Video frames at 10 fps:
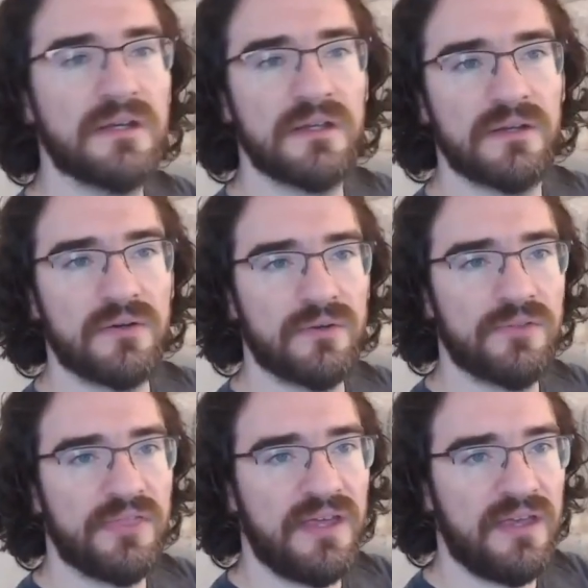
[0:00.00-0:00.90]
go
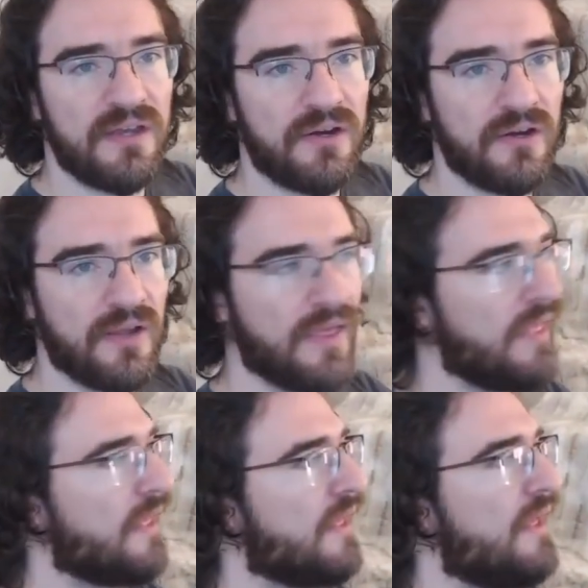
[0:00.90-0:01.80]
there,
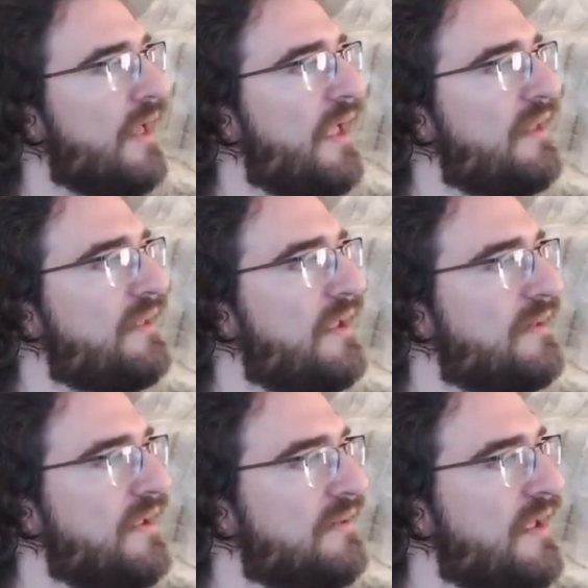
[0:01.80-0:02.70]

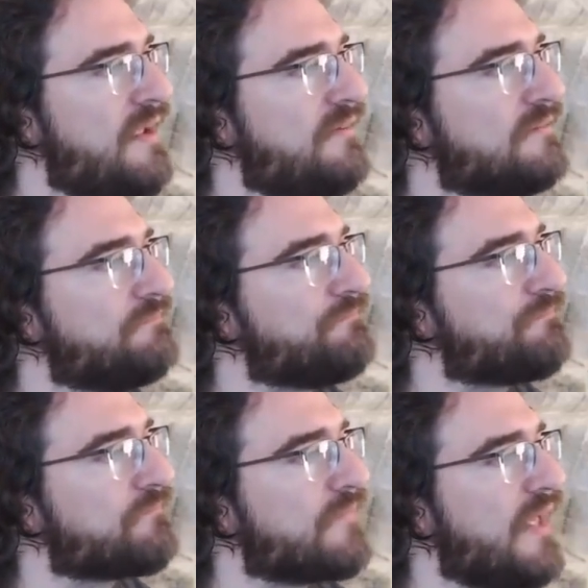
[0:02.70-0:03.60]
8888,
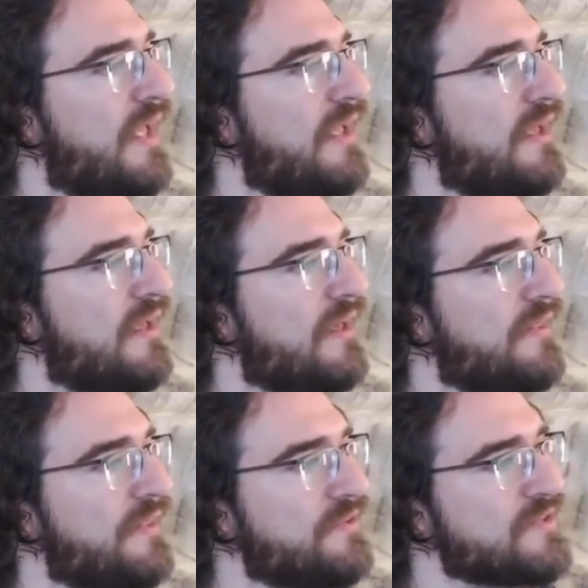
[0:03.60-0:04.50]
and
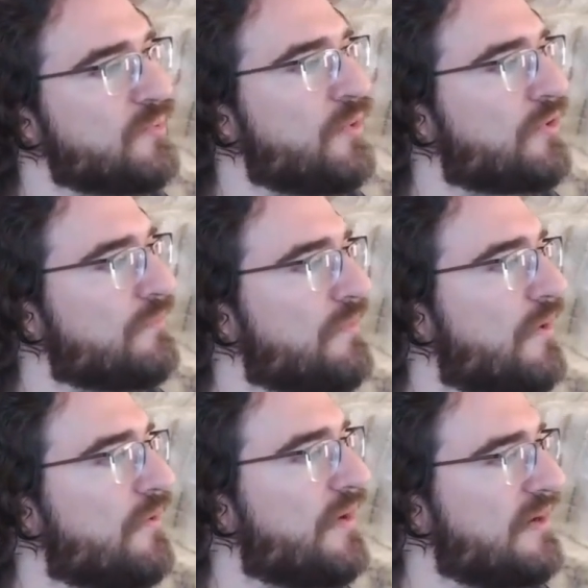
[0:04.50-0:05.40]
that doesn't work.
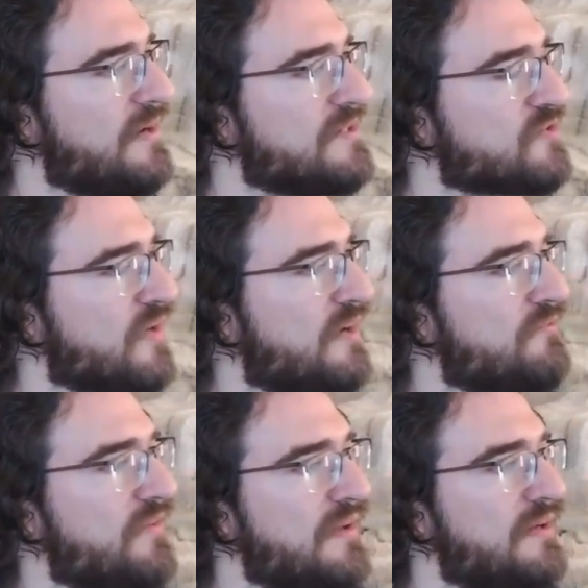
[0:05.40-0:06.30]
All right, let's try and
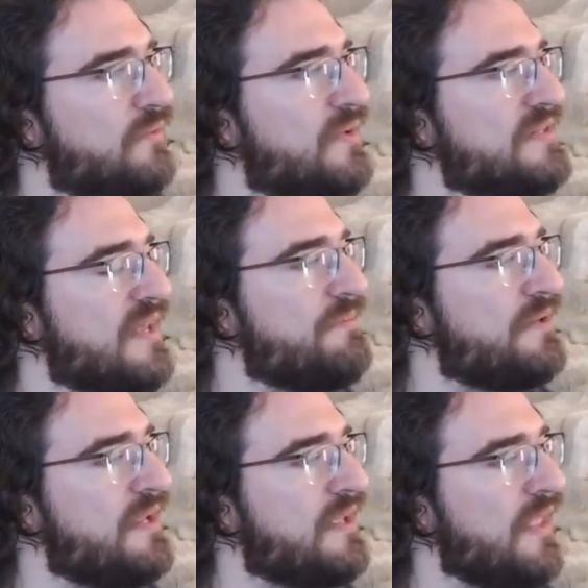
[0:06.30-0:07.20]
find out what's happening.